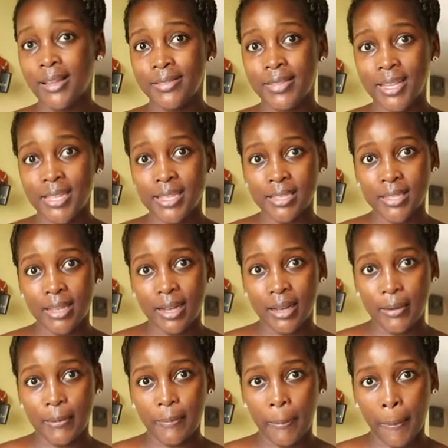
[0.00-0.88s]
That's
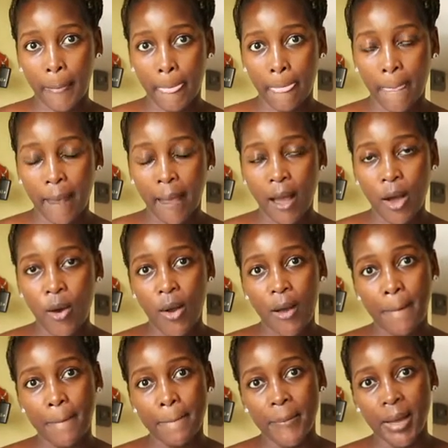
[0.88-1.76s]
um, how
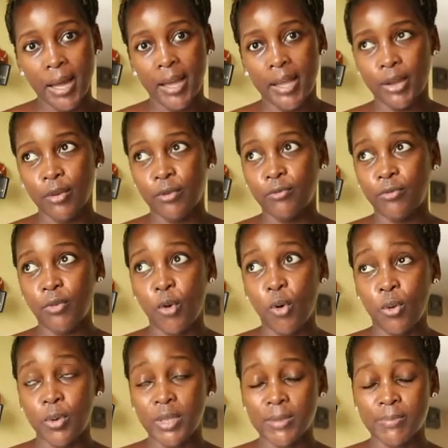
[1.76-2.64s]
I've I
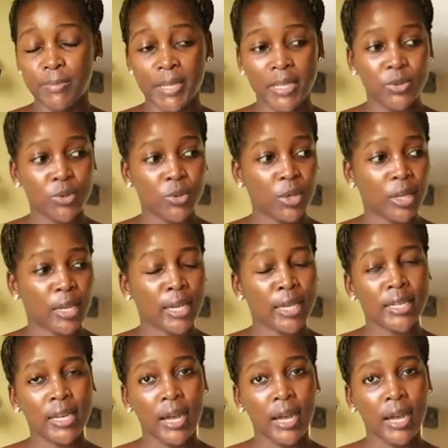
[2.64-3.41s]
always been doing it.